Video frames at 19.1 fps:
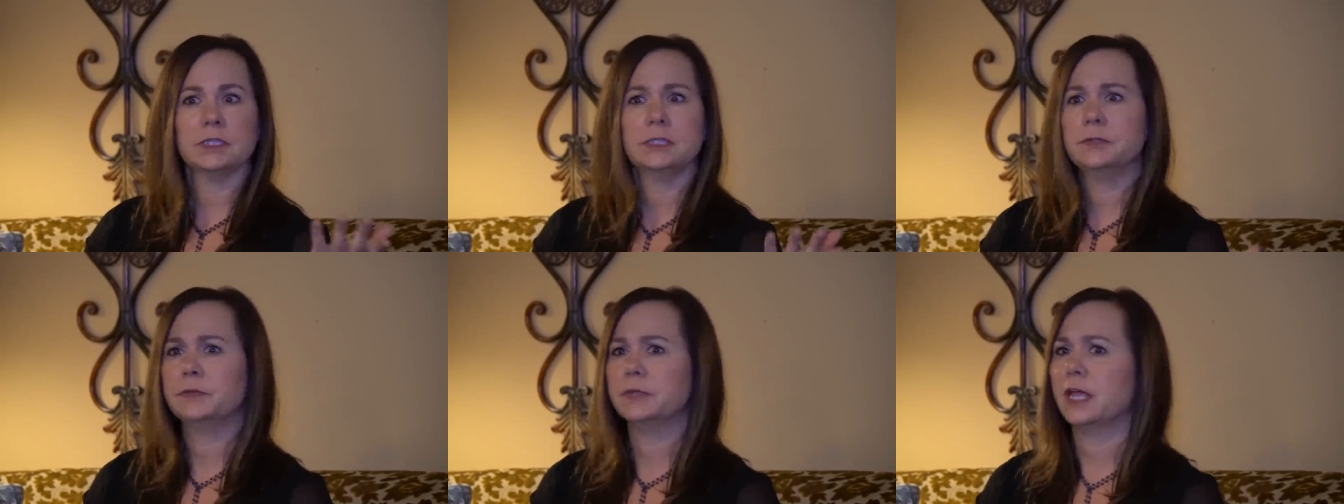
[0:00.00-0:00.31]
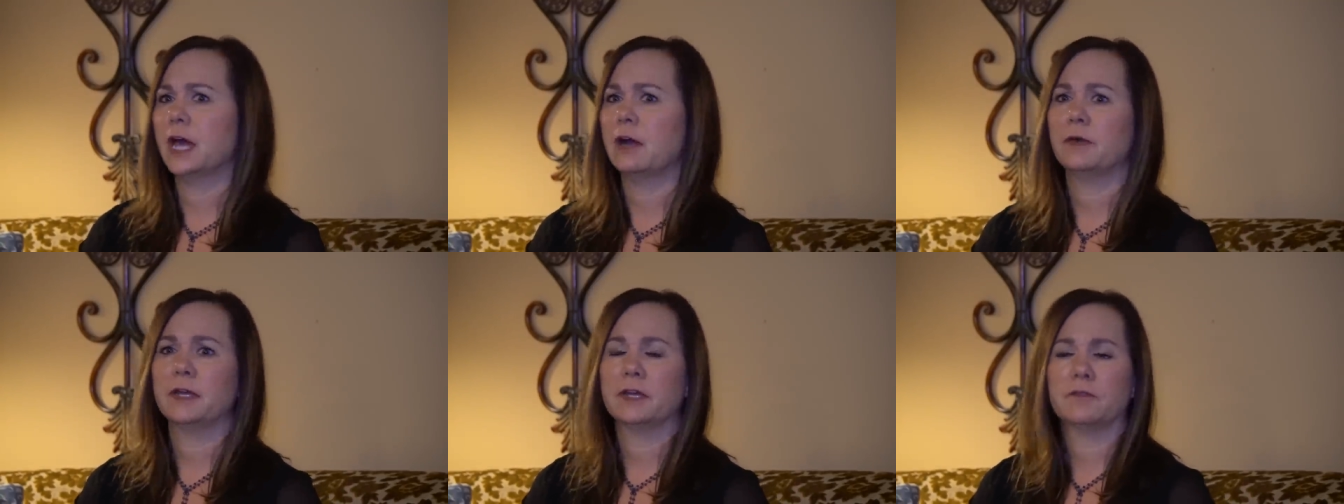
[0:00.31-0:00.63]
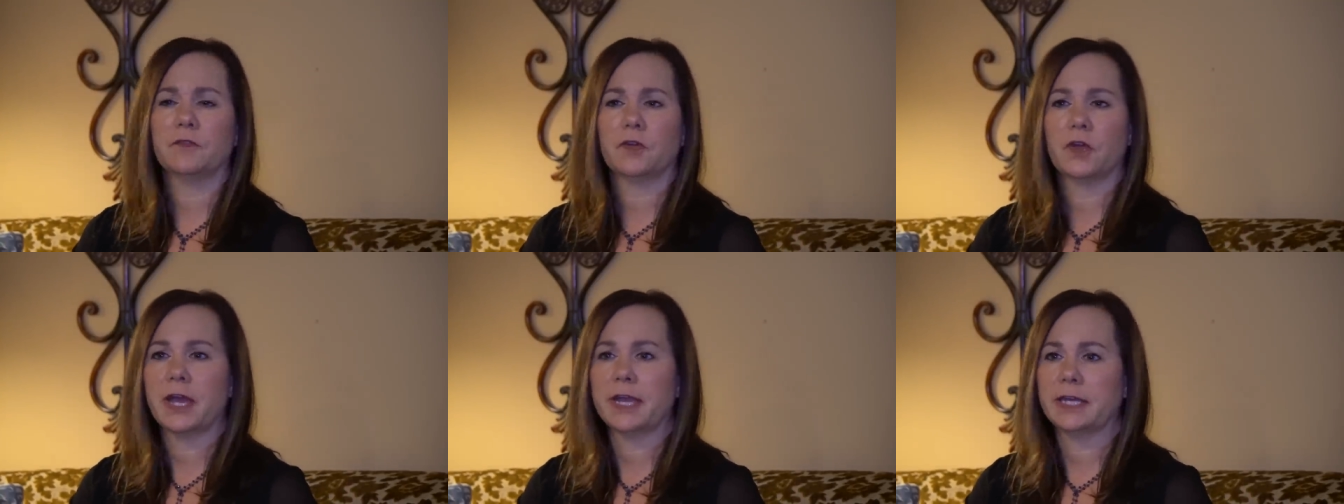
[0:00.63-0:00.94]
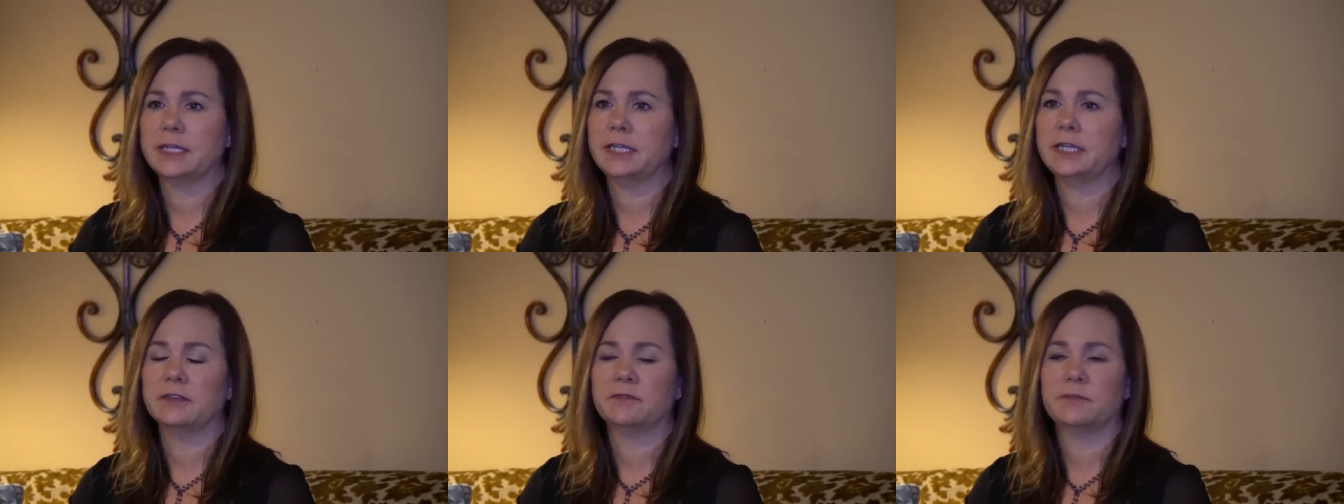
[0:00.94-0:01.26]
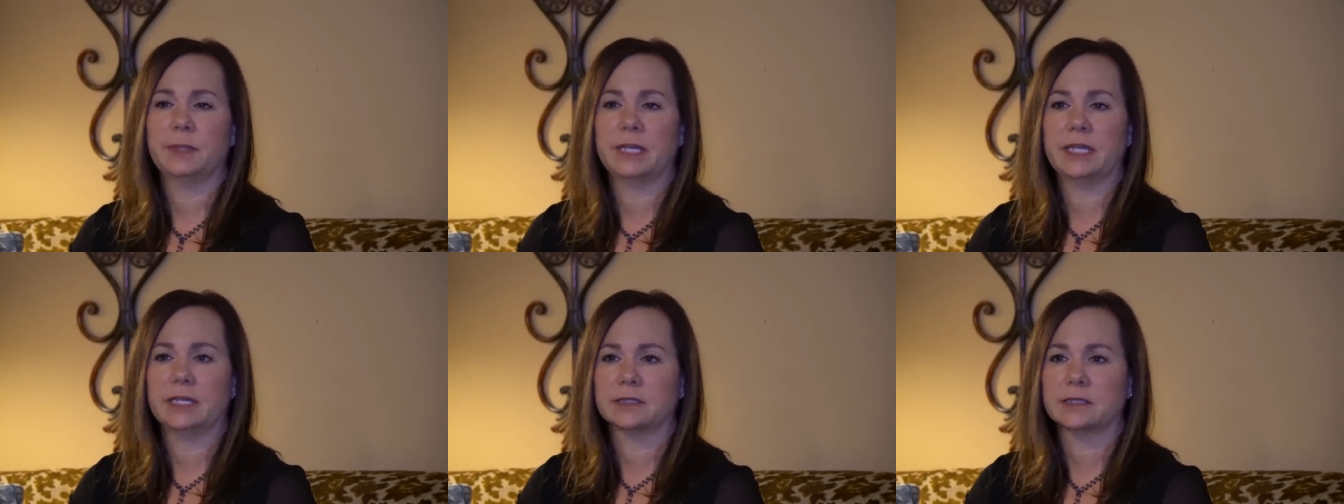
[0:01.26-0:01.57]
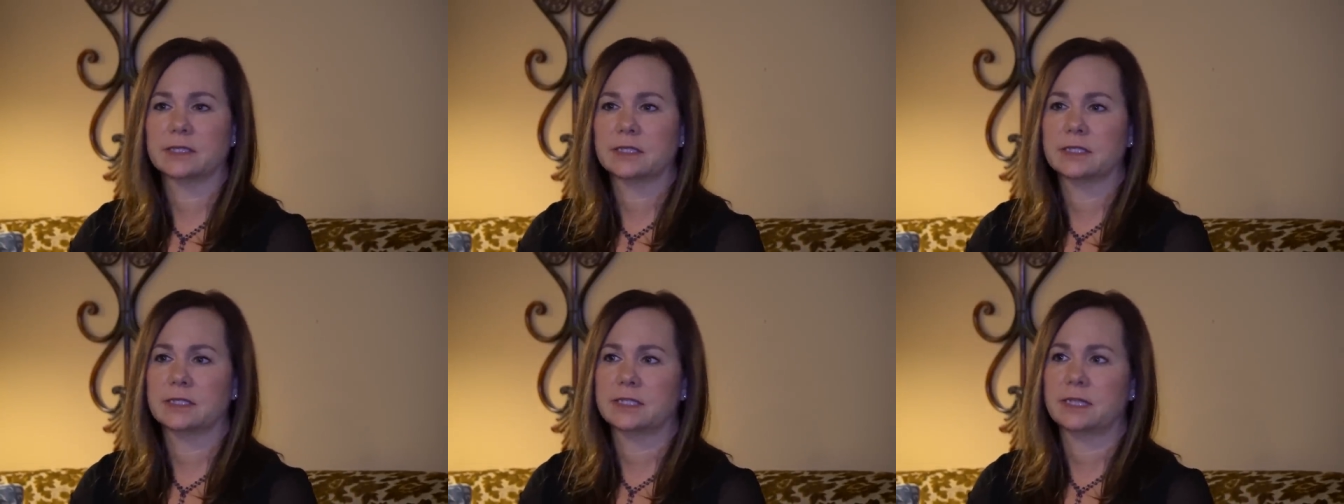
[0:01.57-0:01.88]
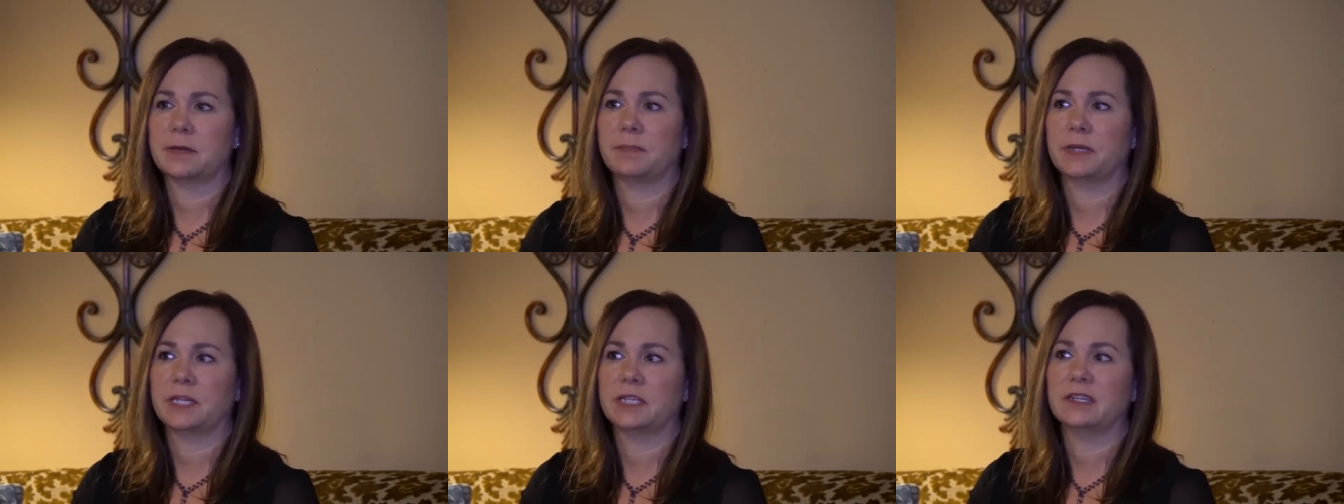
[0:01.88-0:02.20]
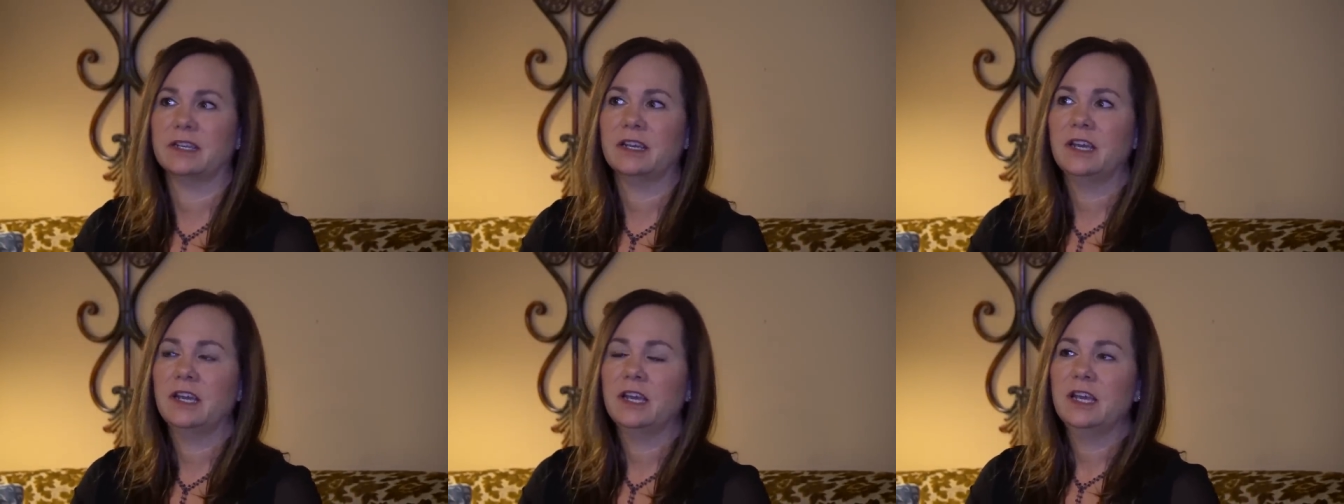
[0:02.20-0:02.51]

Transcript: to allowing a variety of beings to step in.